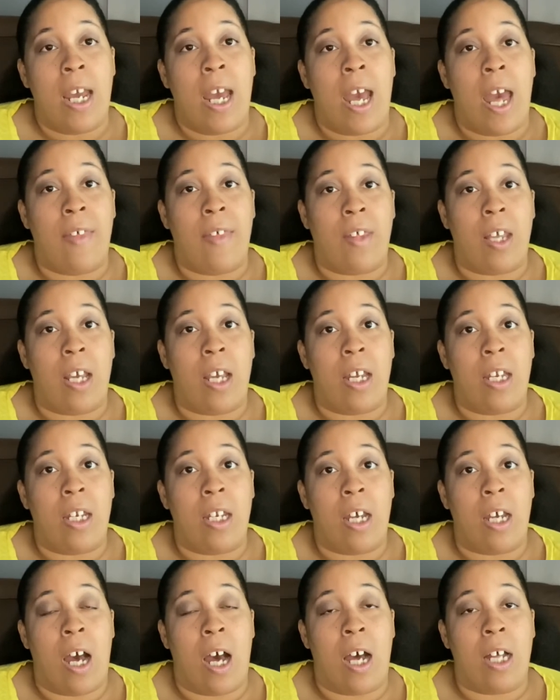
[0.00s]
and
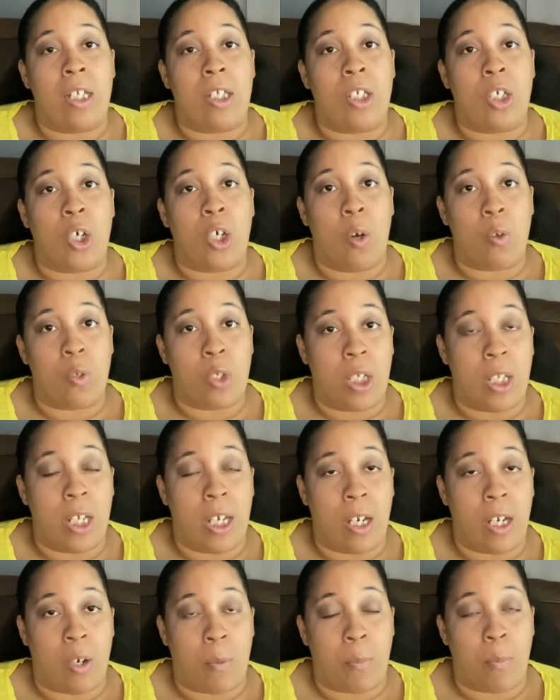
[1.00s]
then to go to
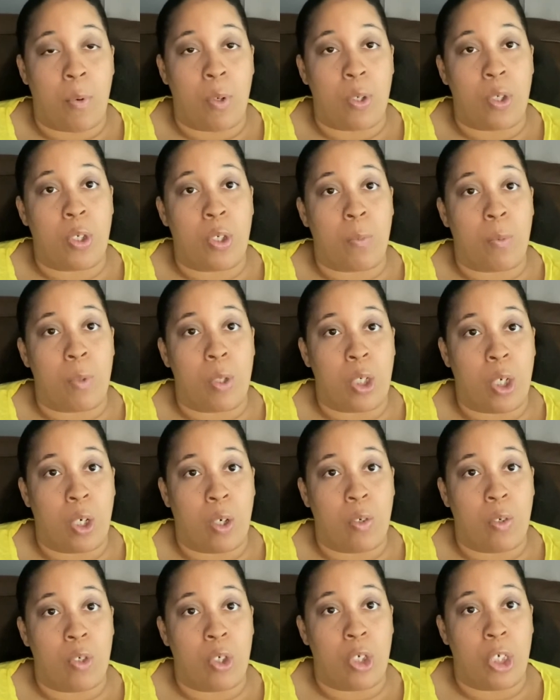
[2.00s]
the airport to
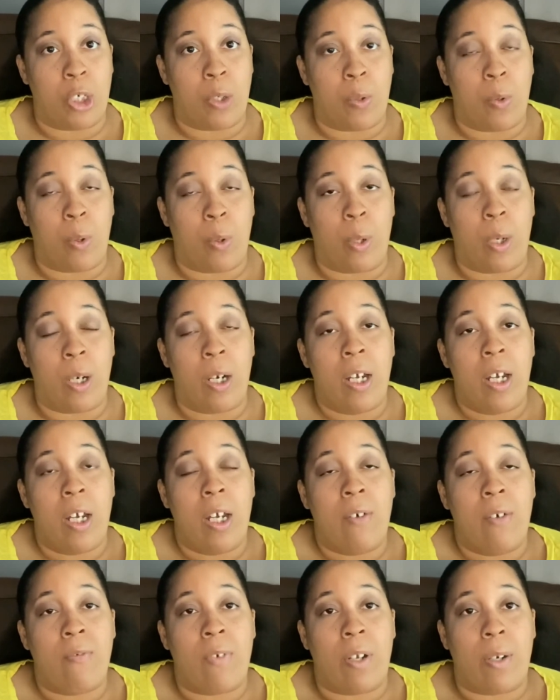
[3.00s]
return to your
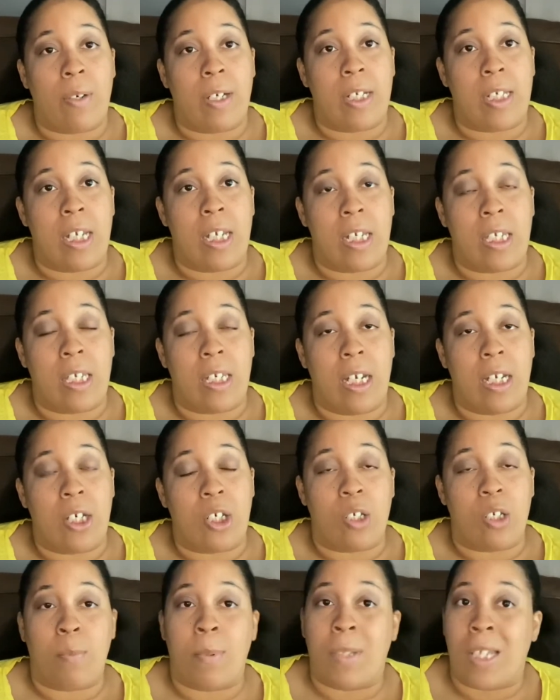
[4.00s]
various
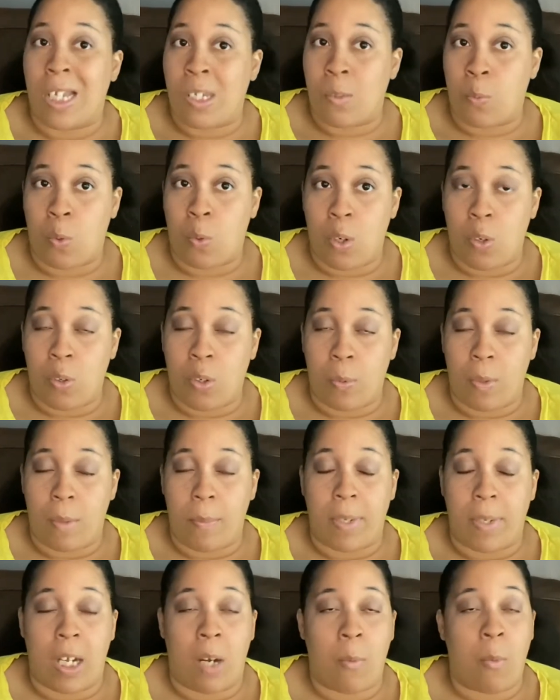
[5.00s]
destinations. But that's Royal Caribbean.